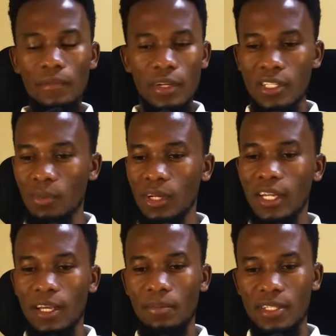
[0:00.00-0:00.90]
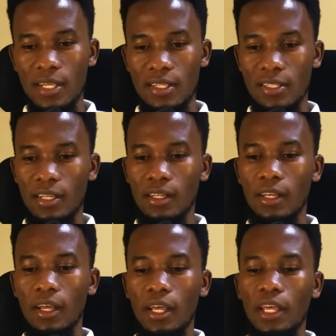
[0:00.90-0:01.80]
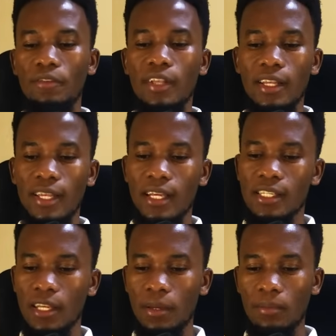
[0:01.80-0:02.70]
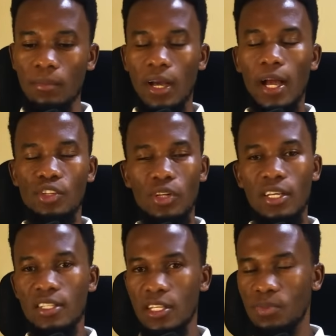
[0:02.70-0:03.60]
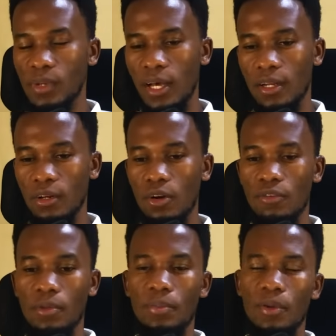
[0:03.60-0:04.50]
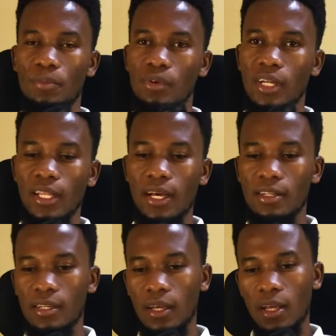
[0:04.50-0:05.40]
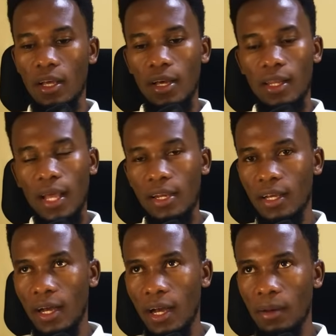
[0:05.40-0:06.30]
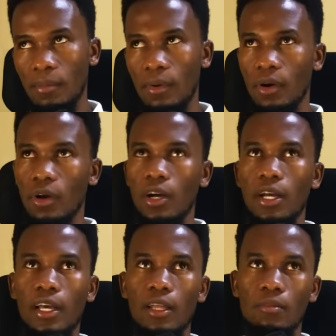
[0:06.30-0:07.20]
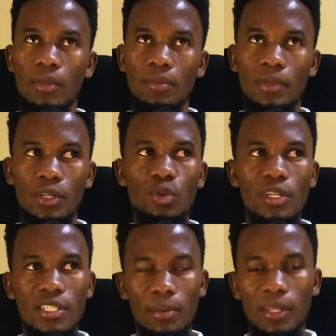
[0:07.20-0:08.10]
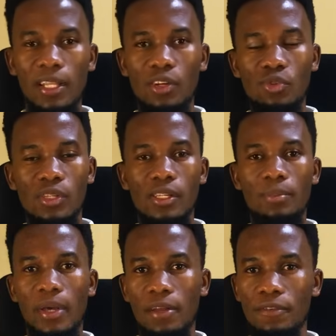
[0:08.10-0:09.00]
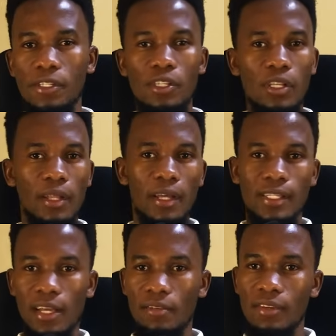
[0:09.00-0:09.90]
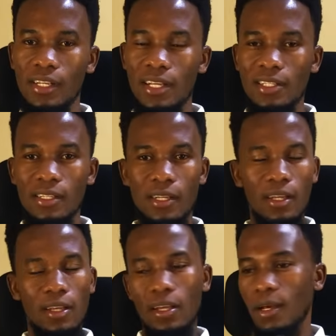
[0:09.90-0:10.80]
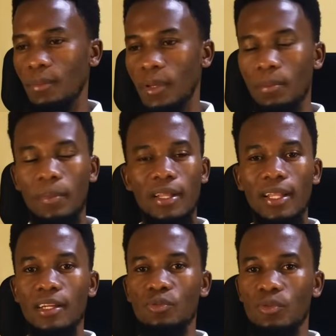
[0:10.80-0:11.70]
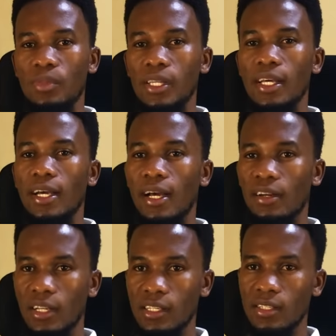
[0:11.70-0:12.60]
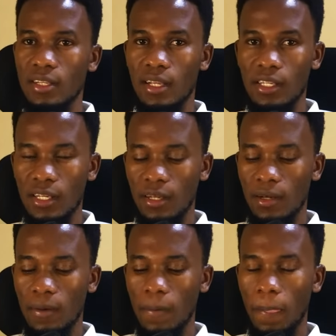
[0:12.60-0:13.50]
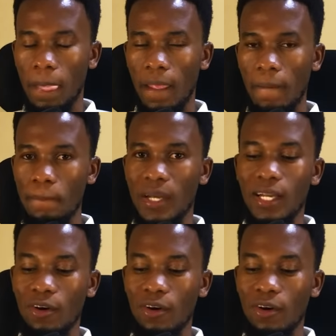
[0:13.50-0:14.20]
Someone like Mister Cecil, if they let him actualize his plan of maybe building that learning hub and maybe doing something that will benefit the entire village, man, that would be like a greatest idea. But now